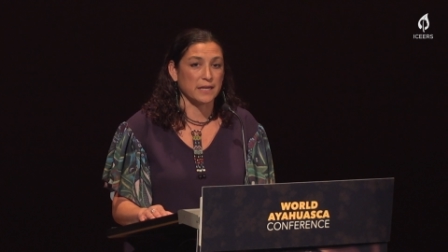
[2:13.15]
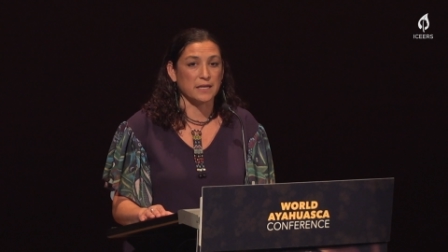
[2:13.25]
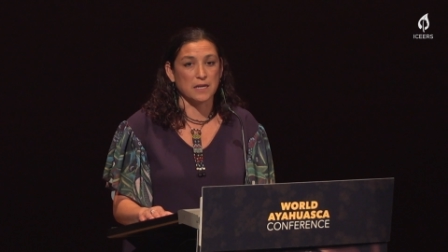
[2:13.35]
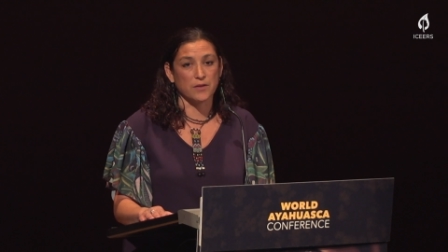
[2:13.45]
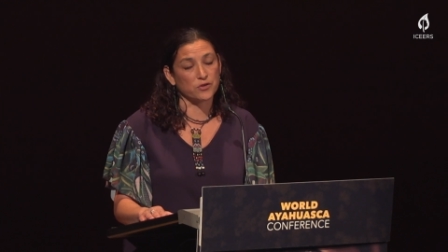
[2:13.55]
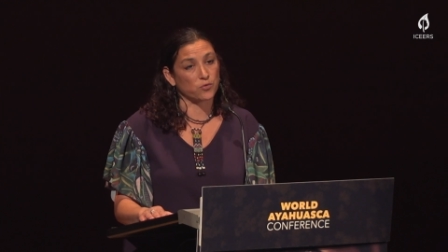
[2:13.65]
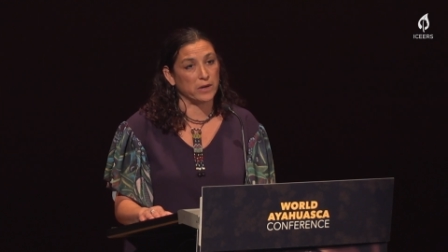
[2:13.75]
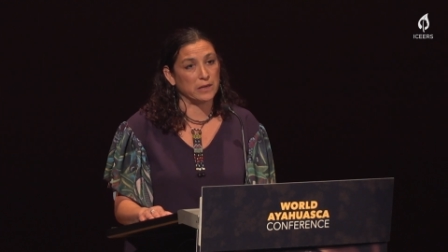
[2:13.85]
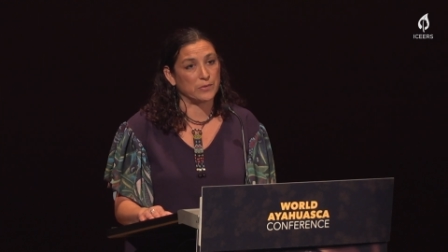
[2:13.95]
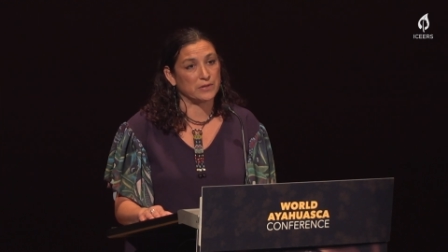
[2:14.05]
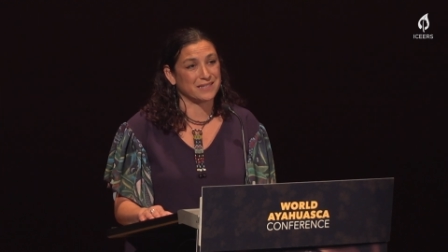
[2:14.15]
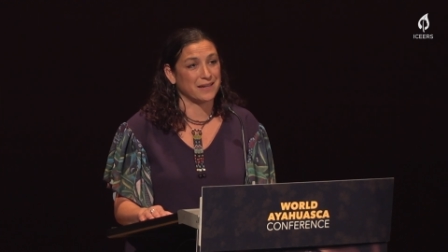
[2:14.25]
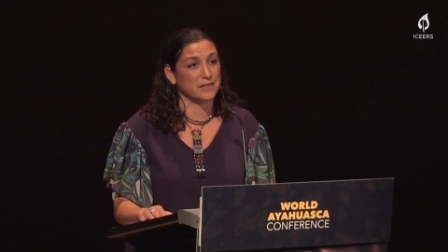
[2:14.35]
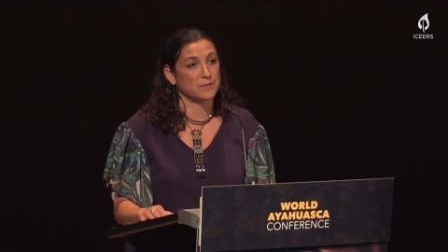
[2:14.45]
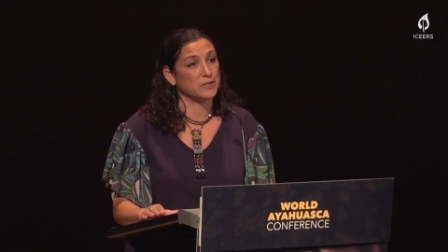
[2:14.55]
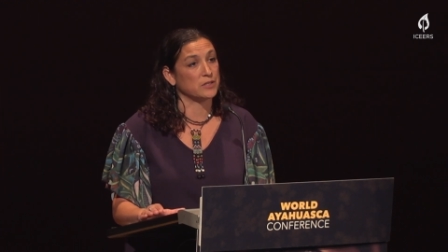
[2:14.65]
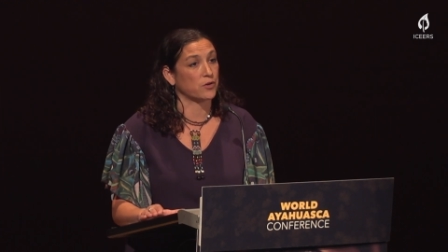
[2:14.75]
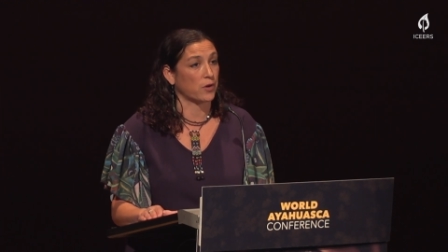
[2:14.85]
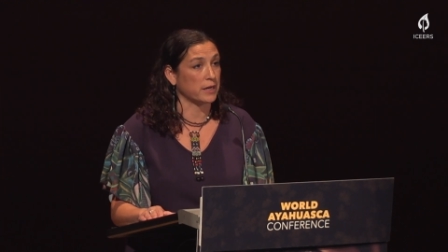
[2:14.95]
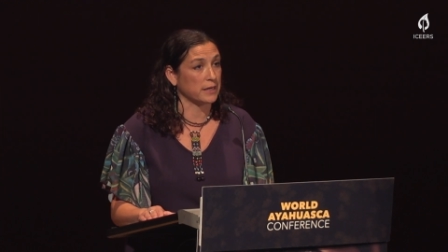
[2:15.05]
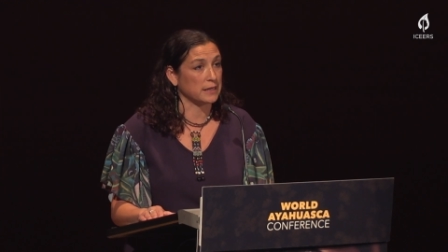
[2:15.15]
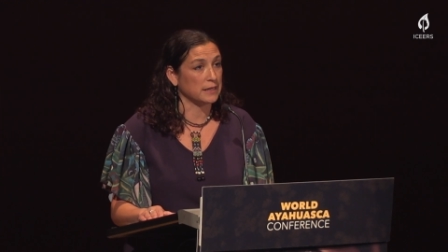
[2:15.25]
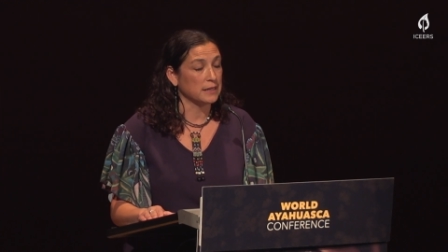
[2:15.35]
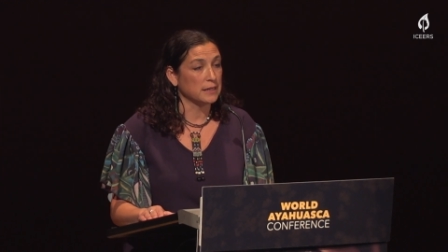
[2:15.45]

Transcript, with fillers: and another 20% has been degraded.